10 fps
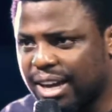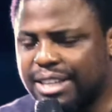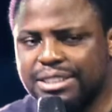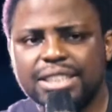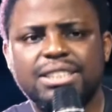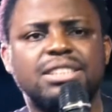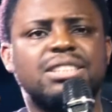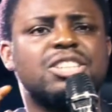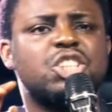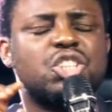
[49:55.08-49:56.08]
And this is
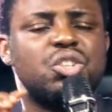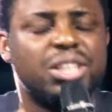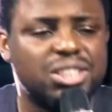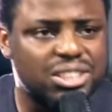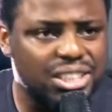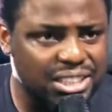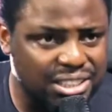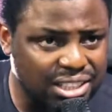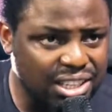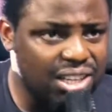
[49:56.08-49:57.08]
the strange
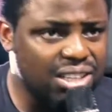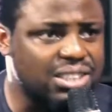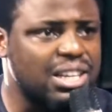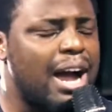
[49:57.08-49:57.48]
thing that